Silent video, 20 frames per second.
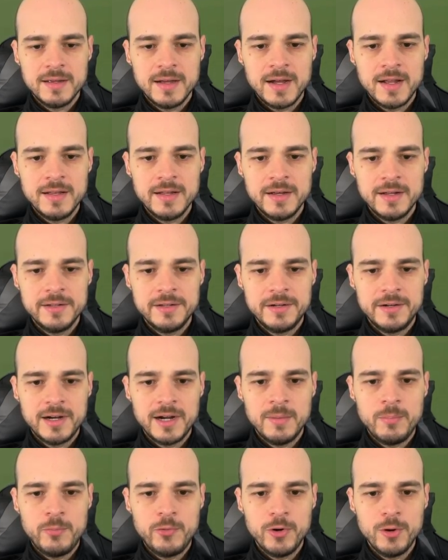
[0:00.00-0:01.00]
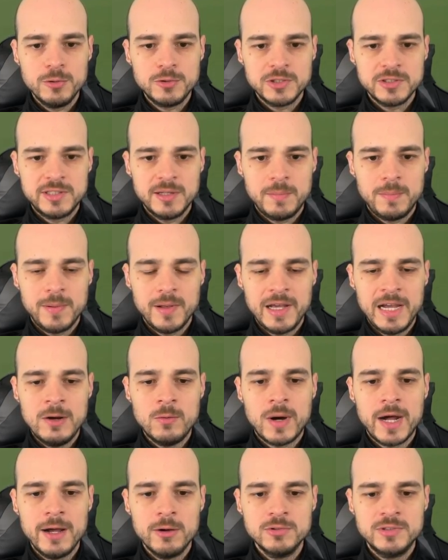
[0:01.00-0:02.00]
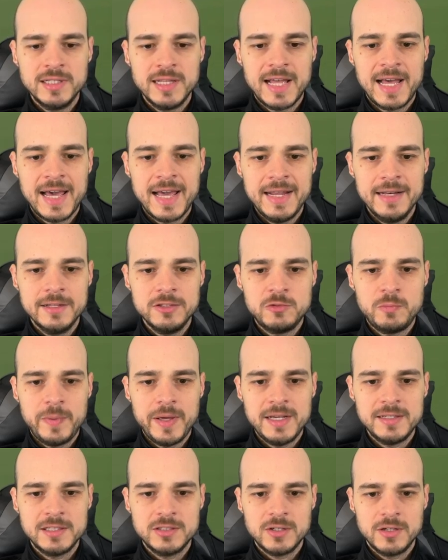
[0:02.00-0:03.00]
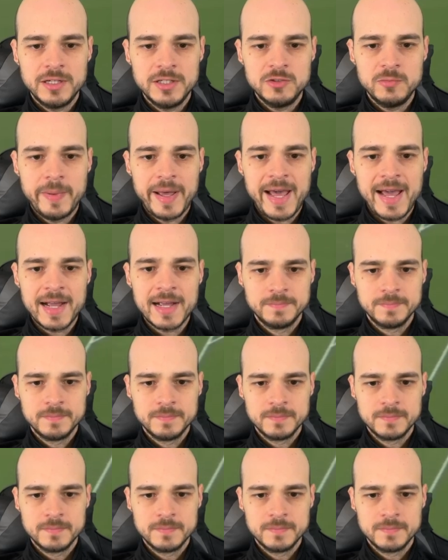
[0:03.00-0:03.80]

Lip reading: another approaches the play while denying the spaces on his back.